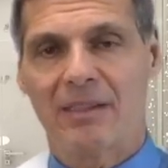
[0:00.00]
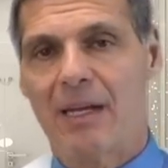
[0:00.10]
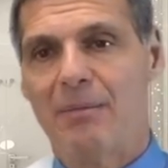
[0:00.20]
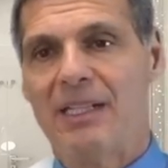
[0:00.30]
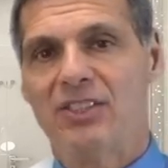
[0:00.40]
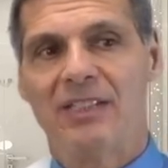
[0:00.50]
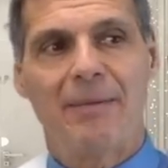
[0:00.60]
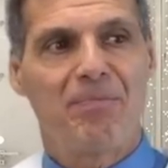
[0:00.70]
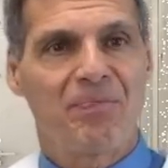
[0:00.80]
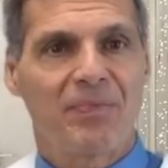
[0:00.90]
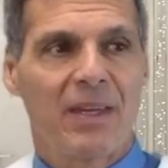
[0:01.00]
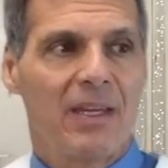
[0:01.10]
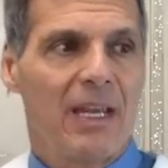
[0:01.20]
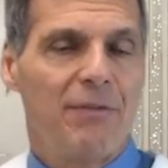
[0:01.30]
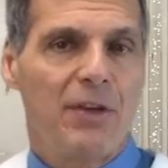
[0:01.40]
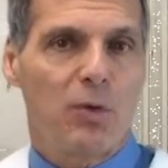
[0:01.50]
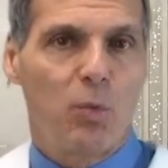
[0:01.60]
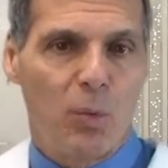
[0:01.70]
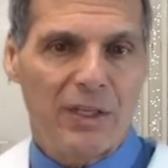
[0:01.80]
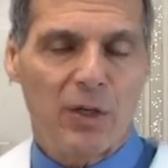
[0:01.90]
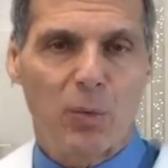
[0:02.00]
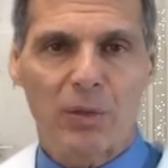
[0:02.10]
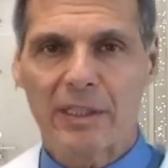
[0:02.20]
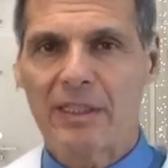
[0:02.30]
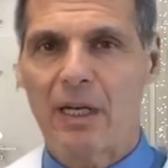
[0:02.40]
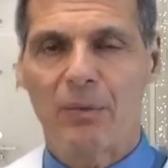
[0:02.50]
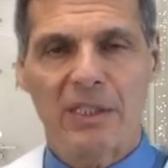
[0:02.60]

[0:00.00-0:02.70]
That means that when you're working out,